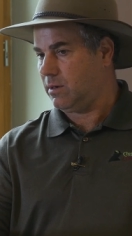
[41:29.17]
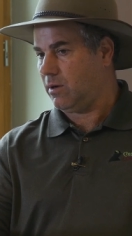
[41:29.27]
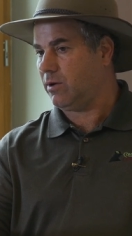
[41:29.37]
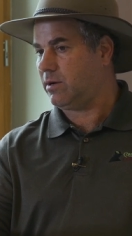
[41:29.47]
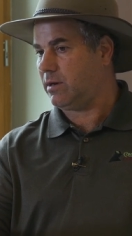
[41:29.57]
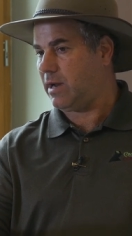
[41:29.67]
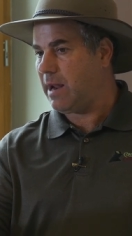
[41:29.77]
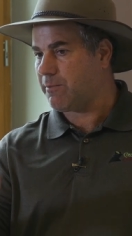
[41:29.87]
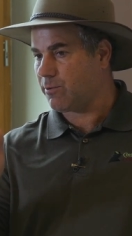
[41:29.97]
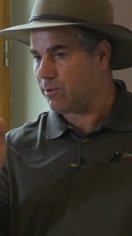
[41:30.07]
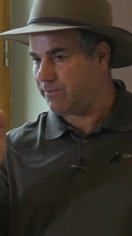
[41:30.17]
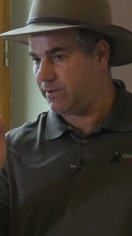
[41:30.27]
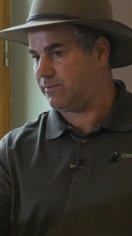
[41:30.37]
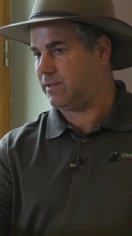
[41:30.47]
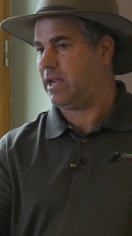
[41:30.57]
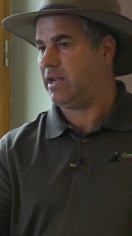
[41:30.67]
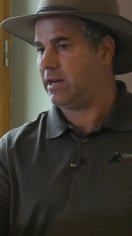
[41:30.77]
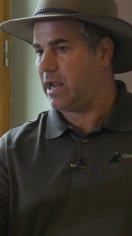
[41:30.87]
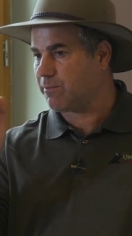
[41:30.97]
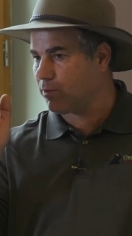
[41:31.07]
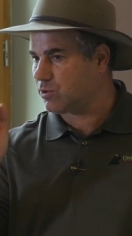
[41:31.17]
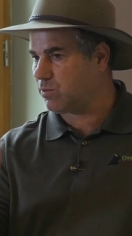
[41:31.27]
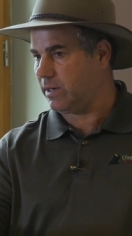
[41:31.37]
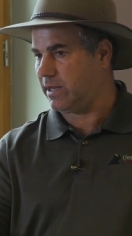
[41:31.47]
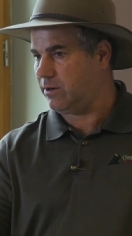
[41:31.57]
on April fifteenth, April twentieth.